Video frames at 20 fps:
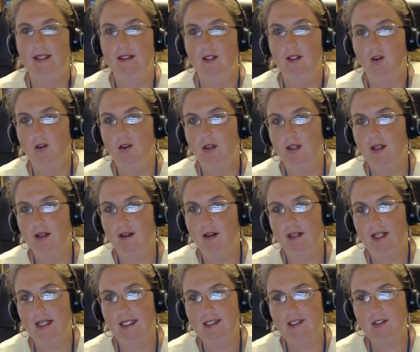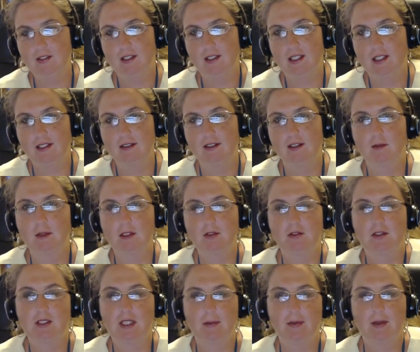Hello there, Cancer. Thank you so
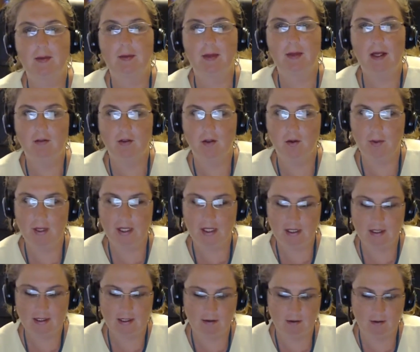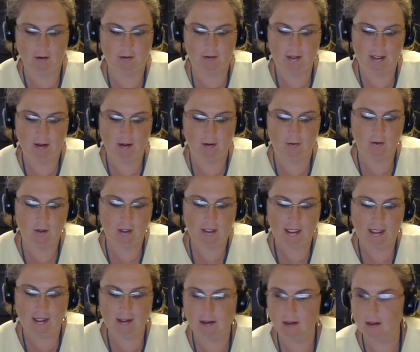much for stopping by for your weekly tarot video
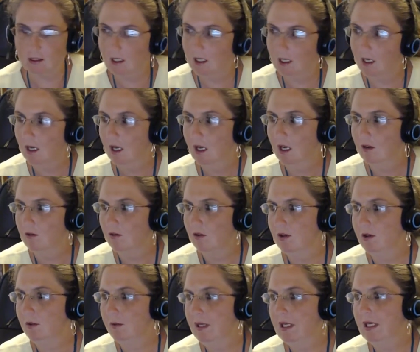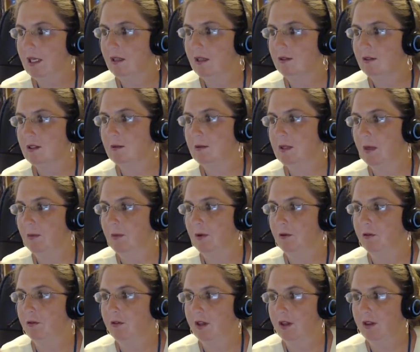forecast for the week of
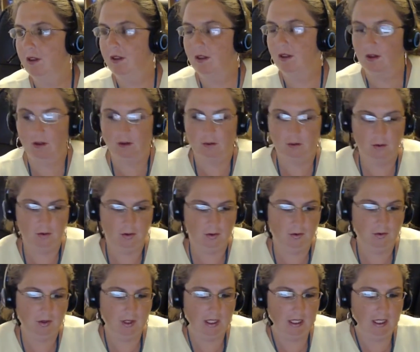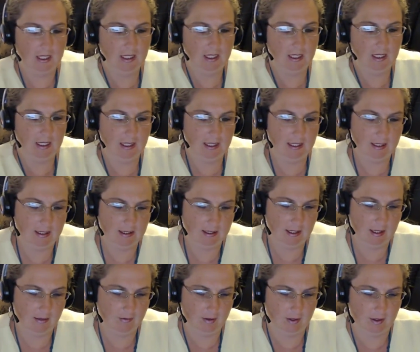September 5th through the
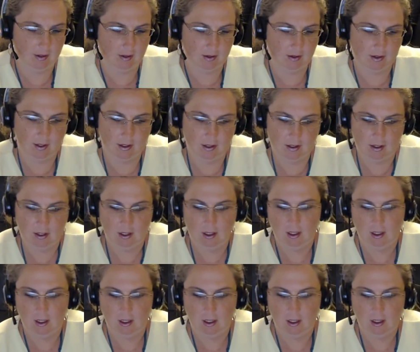11th.